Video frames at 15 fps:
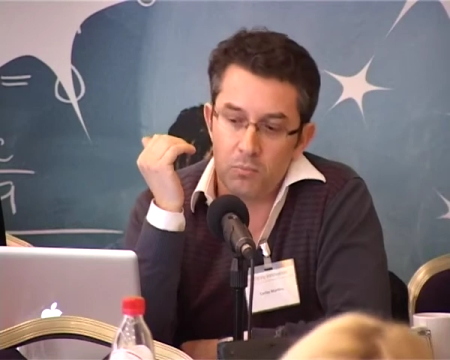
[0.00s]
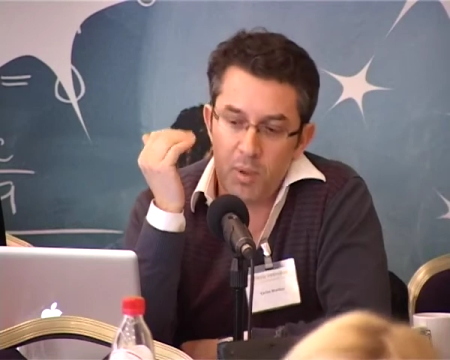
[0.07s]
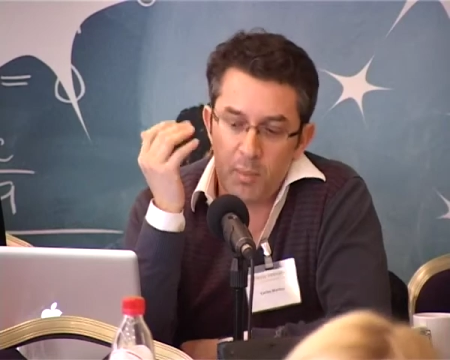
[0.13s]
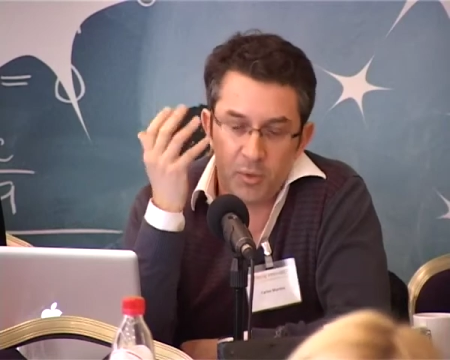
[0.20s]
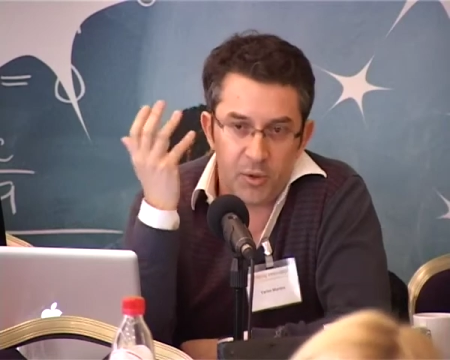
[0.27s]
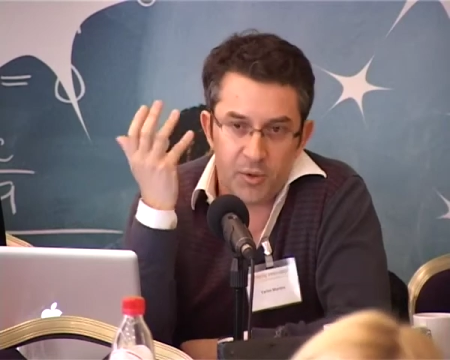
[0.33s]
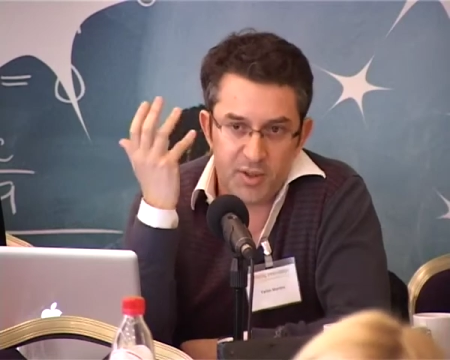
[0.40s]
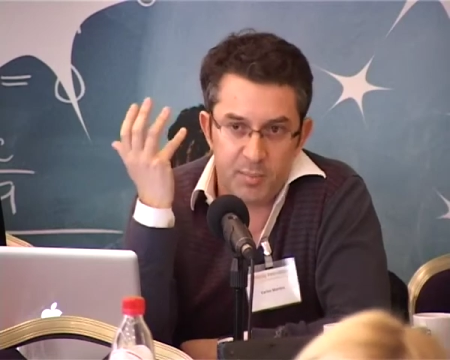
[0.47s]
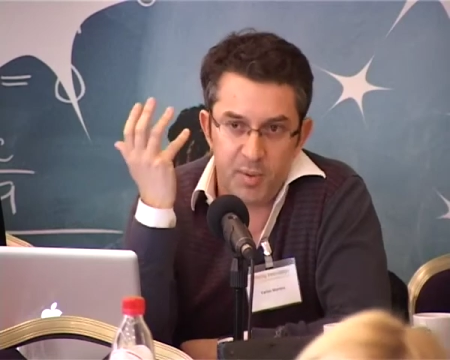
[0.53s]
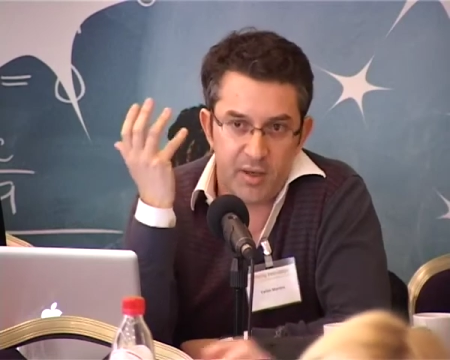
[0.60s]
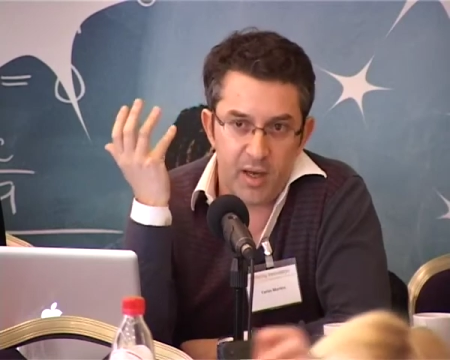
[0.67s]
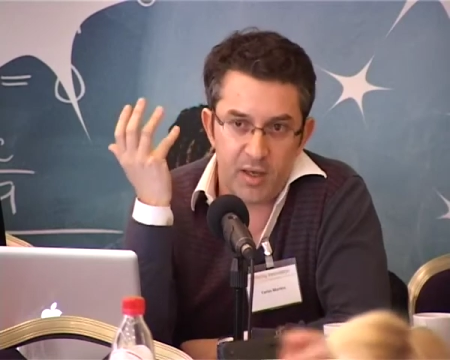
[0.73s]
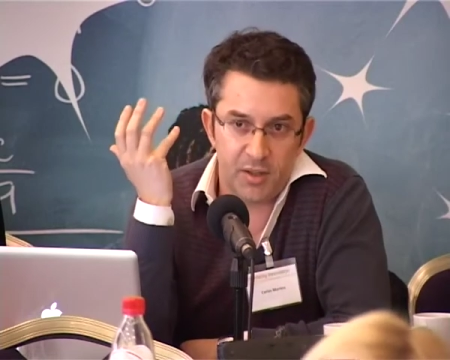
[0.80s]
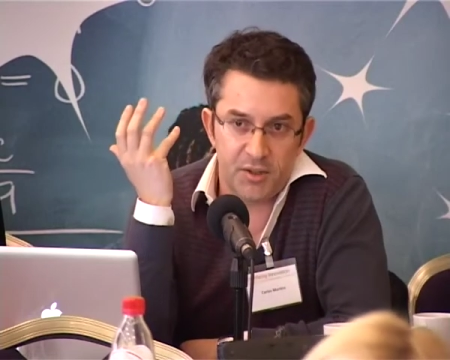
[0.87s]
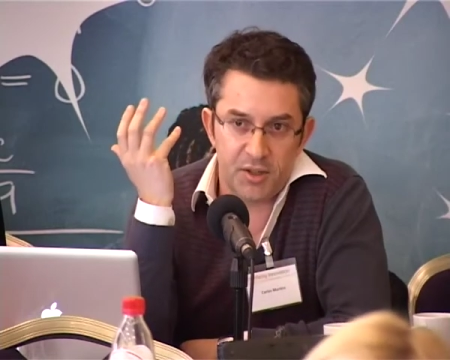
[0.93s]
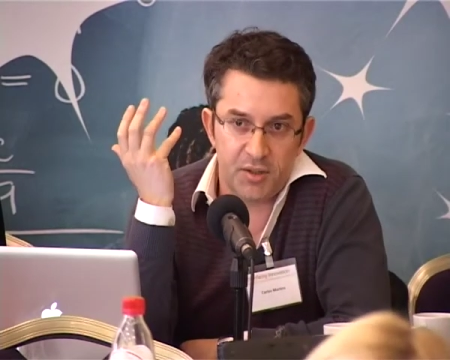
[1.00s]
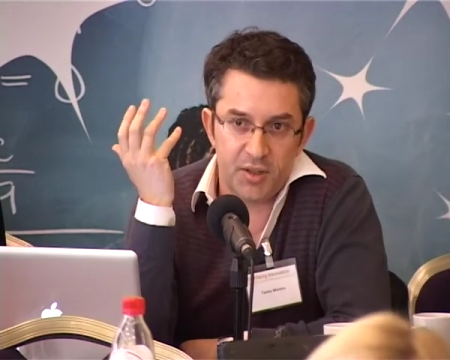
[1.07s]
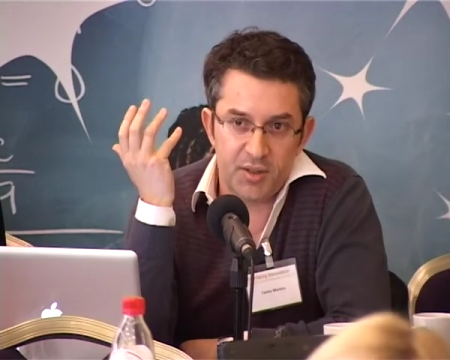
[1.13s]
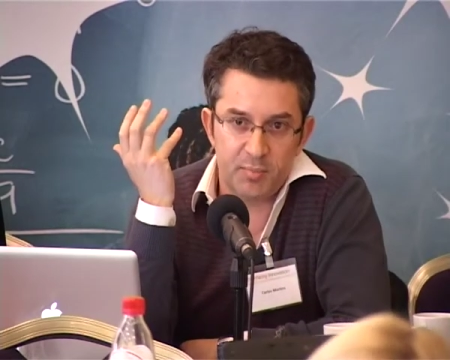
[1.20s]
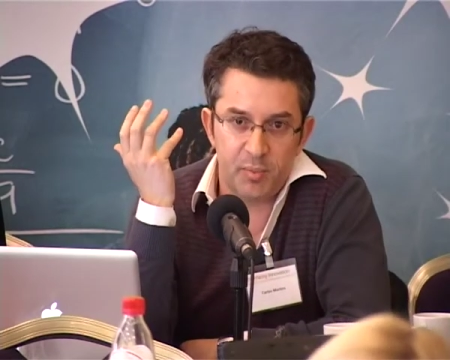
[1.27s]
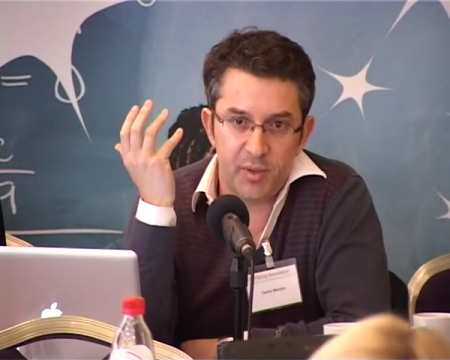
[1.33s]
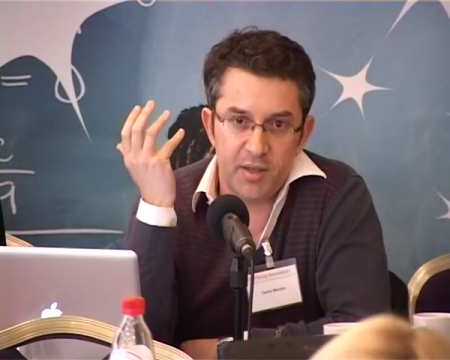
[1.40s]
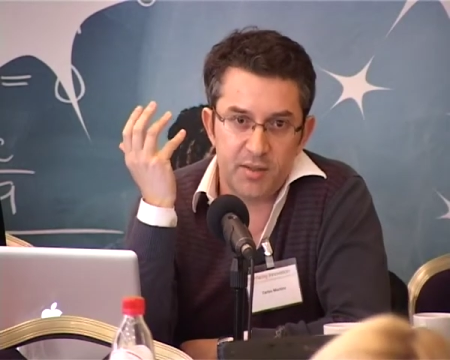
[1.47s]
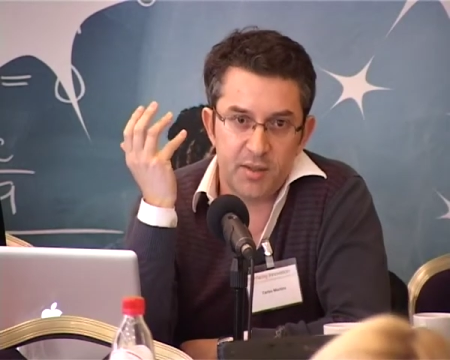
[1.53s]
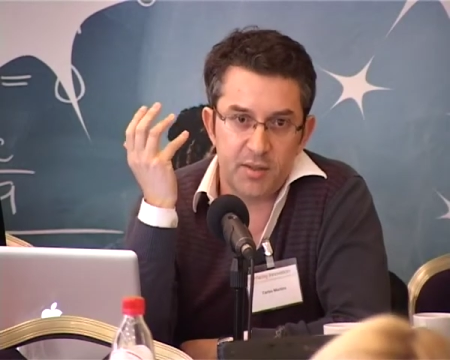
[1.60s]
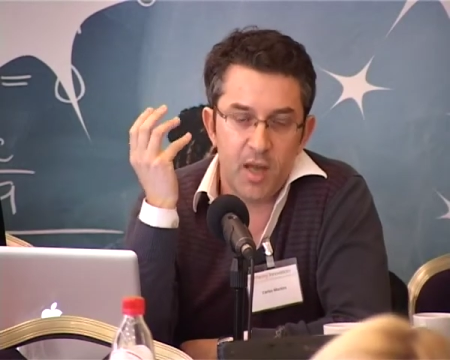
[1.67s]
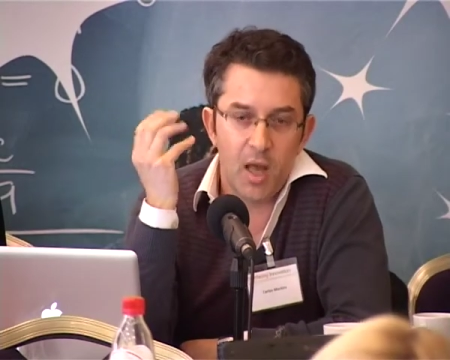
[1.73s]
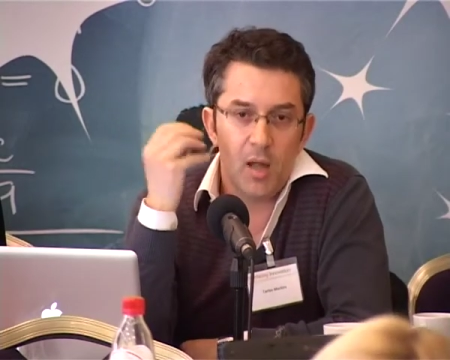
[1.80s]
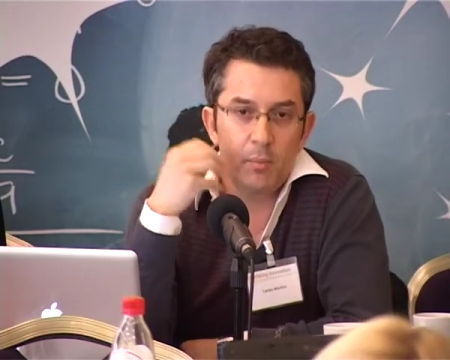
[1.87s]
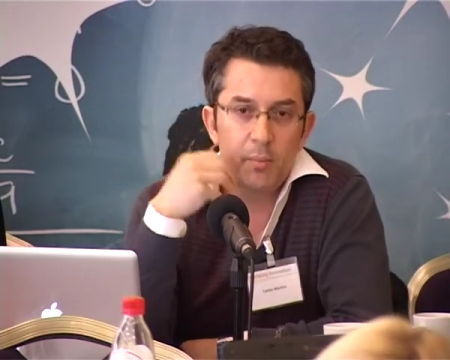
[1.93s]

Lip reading: People don't speak English in these places,